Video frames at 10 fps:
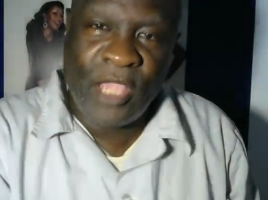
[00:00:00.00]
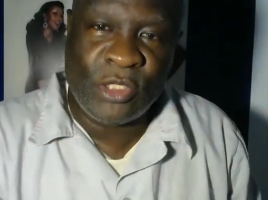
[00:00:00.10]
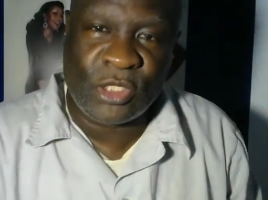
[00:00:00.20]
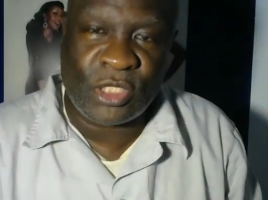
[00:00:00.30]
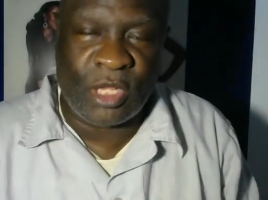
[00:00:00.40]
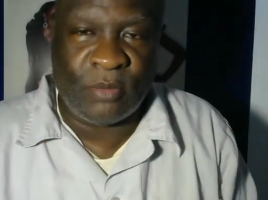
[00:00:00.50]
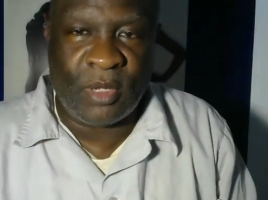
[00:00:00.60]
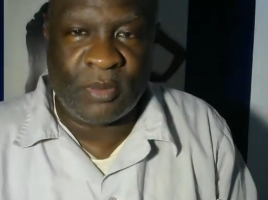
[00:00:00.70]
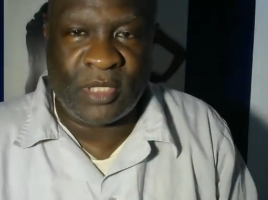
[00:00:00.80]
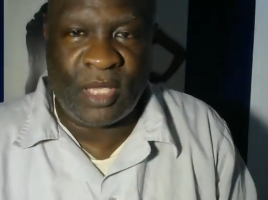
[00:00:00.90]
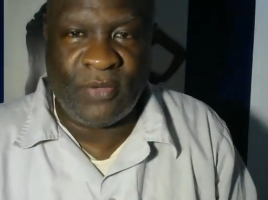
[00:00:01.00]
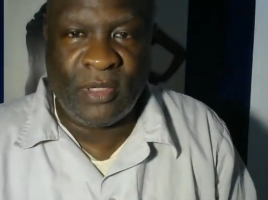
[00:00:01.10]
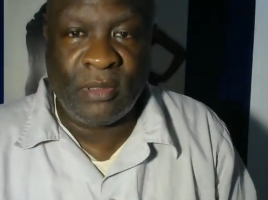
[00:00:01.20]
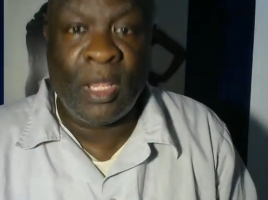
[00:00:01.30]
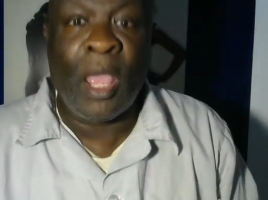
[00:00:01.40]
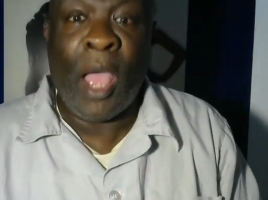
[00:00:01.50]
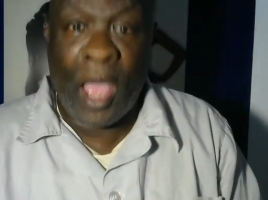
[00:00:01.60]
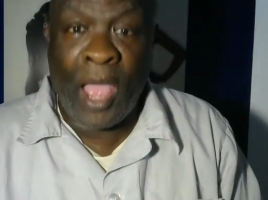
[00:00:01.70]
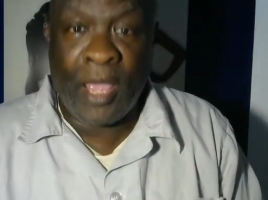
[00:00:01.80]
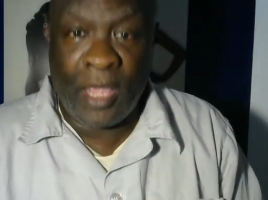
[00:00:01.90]
Angelsnupnup7.
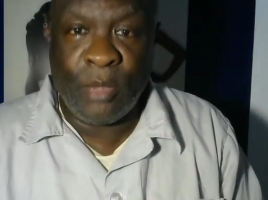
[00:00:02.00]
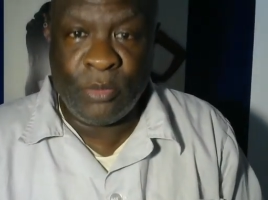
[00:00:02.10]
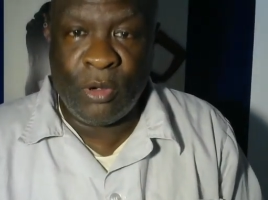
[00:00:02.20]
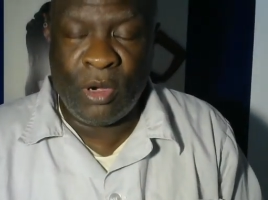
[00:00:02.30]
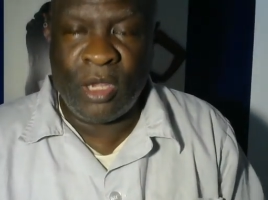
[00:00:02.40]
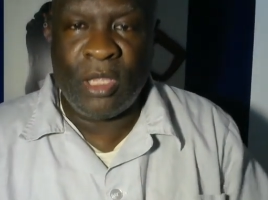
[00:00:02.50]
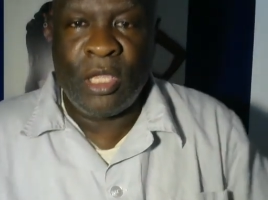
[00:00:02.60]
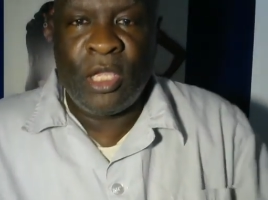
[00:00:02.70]
I am your